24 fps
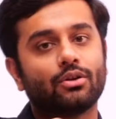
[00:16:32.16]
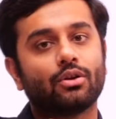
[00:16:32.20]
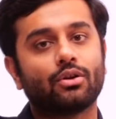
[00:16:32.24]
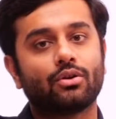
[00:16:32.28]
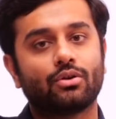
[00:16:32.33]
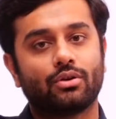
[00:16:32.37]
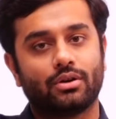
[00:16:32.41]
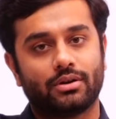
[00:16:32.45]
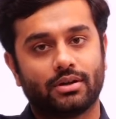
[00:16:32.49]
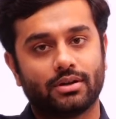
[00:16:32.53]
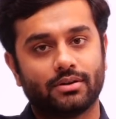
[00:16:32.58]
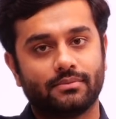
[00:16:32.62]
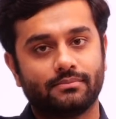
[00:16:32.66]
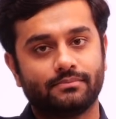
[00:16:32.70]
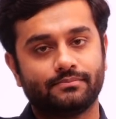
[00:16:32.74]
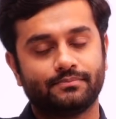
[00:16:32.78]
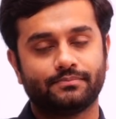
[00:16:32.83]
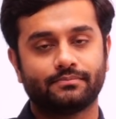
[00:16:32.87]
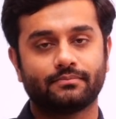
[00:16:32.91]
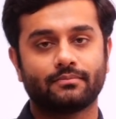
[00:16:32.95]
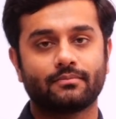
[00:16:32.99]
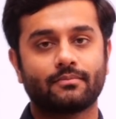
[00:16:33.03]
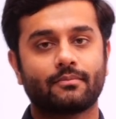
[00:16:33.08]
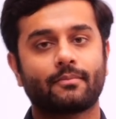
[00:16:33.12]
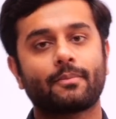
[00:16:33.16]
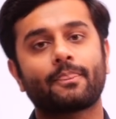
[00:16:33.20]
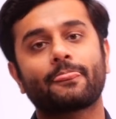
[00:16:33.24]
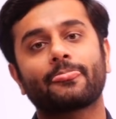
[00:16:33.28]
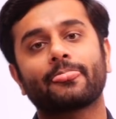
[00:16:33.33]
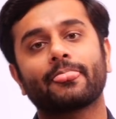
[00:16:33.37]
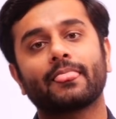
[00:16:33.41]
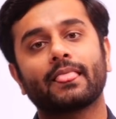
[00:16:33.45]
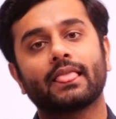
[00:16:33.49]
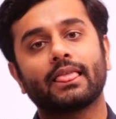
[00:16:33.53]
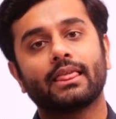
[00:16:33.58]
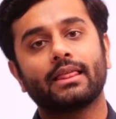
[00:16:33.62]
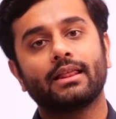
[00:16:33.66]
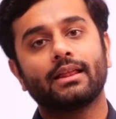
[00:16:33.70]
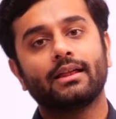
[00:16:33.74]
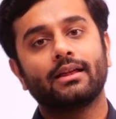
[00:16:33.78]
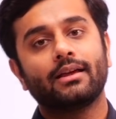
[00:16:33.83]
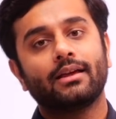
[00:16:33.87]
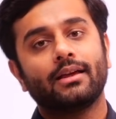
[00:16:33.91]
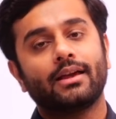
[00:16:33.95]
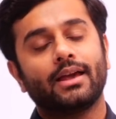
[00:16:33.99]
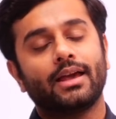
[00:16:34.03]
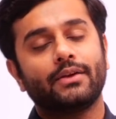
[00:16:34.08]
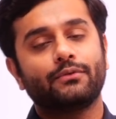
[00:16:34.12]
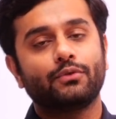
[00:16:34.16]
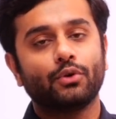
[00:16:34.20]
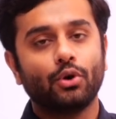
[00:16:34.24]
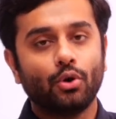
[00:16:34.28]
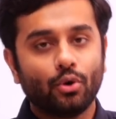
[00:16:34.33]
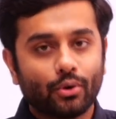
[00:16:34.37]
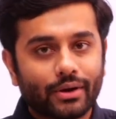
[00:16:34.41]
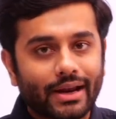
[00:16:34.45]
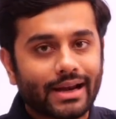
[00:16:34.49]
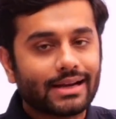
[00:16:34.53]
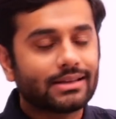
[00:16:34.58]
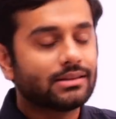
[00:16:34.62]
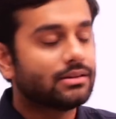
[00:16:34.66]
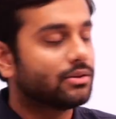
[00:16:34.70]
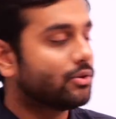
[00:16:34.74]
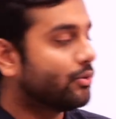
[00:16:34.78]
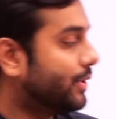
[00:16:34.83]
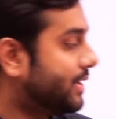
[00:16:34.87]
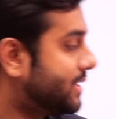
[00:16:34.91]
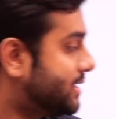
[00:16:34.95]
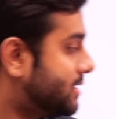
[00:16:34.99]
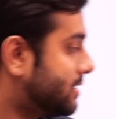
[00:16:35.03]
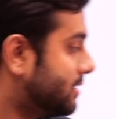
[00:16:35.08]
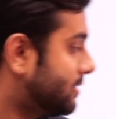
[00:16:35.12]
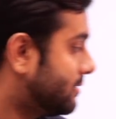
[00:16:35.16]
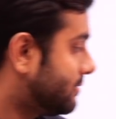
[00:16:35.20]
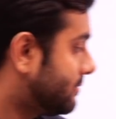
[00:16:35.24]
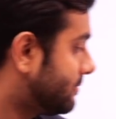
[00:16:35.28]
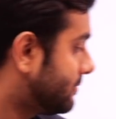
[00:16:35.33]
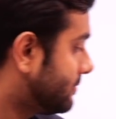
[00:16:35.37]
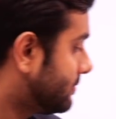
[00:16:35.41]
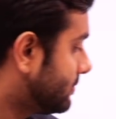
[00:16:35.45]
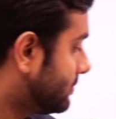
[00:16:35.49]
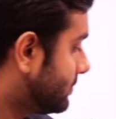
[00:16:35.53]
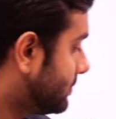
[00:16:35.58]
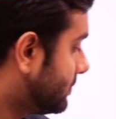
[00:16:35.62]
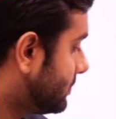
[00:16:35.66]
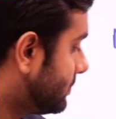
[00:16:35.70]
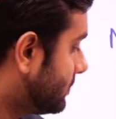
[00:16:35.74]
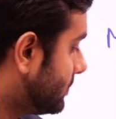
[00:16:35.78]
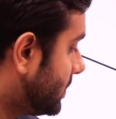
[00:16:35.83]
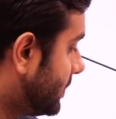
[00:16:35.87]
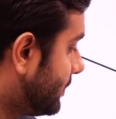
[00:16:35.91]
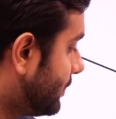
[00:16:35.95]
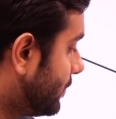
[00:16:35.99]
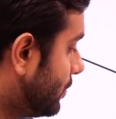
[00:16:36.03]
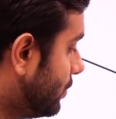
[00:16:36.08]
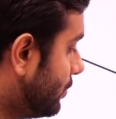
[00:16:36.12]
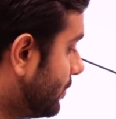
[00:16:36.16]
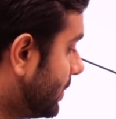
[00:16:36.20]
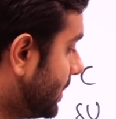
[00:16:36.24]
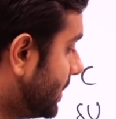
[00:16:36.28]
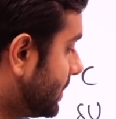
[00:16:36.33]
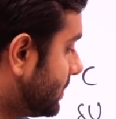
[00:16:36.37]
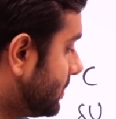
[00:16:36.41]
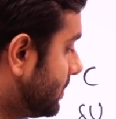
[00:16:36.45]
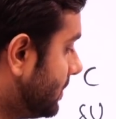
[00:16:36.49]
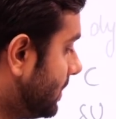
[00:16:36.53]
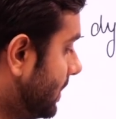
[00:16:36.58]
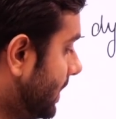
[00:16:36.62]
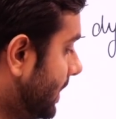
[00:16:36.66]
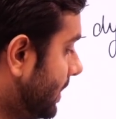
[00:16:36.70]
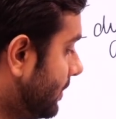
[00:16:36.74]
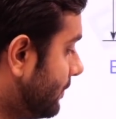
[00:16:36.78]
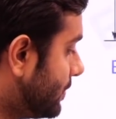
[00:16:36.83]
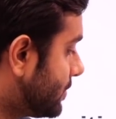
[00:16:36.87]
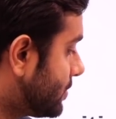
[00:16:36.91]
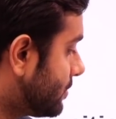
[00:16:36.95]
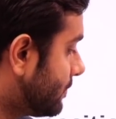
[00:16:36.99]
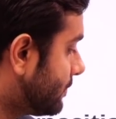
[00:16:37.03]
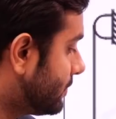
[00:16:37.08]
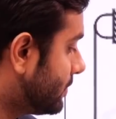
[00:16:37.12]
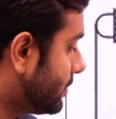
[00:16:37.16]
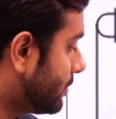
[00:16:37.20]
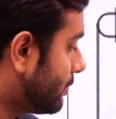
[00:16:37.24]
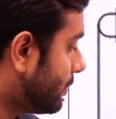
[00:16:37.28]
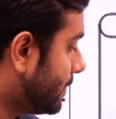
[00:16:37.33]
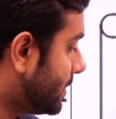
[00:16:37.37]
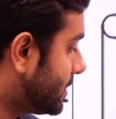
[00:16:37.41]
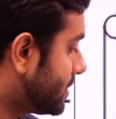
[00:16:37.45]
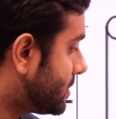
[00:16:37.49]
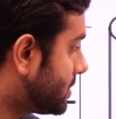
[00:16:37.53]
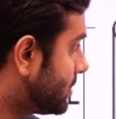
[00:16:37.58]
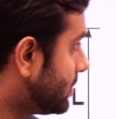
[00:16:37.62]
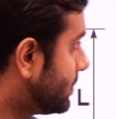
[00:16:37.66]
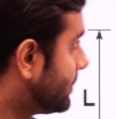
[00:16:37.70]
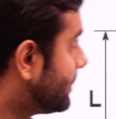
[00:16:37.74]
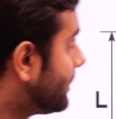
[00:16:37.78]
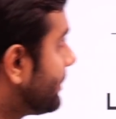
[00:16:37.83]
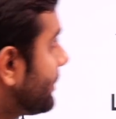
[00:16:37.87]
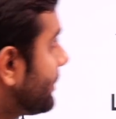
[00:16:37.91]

or not. If you look at the question, if you look at the language of the question,